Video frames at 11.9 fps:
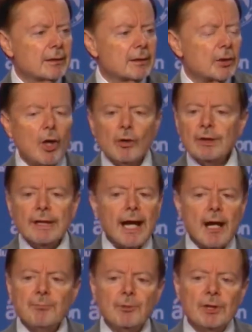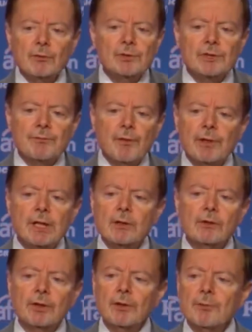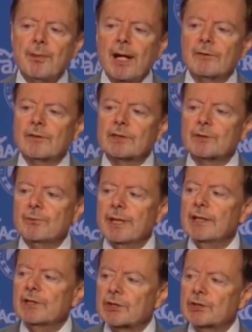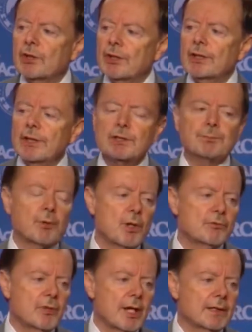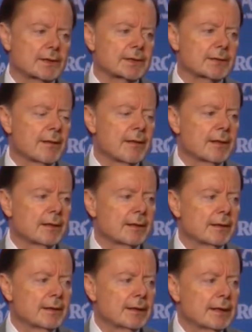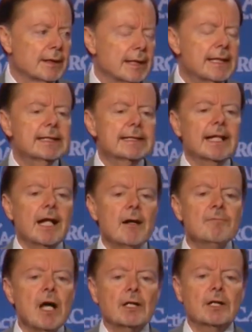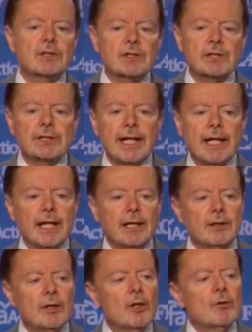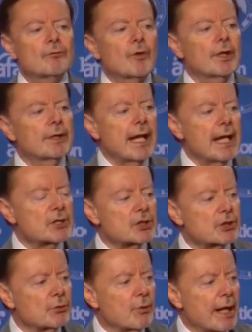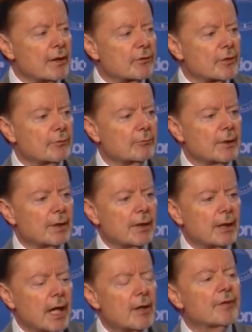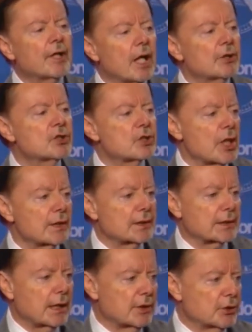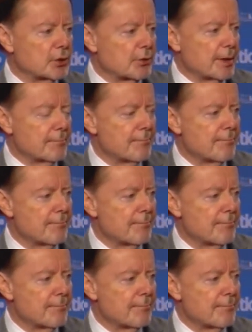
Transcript: Colin Kaepernick was very clear about this when he started his protest. He said, I'm not going to stand for a national anthem of an unjust country.